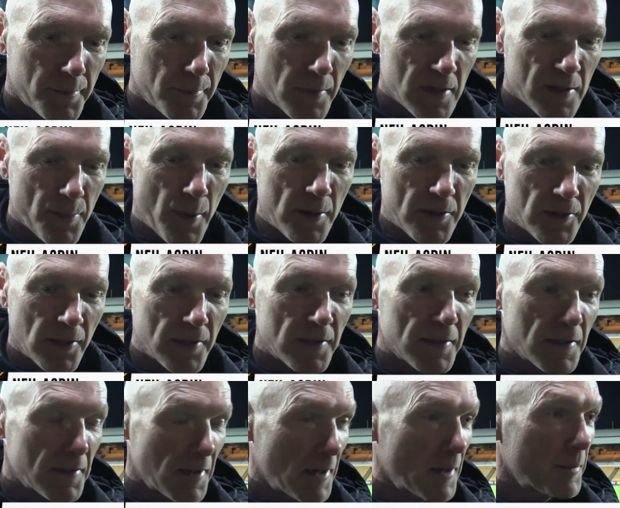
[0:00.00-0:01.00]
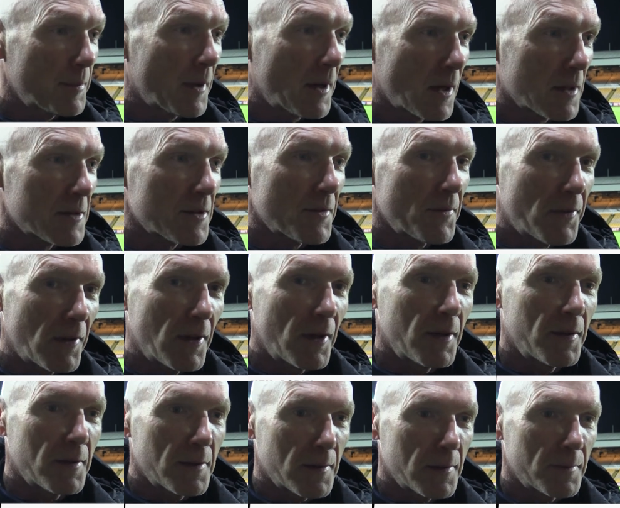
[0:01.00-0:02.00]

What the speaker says: especially today because of the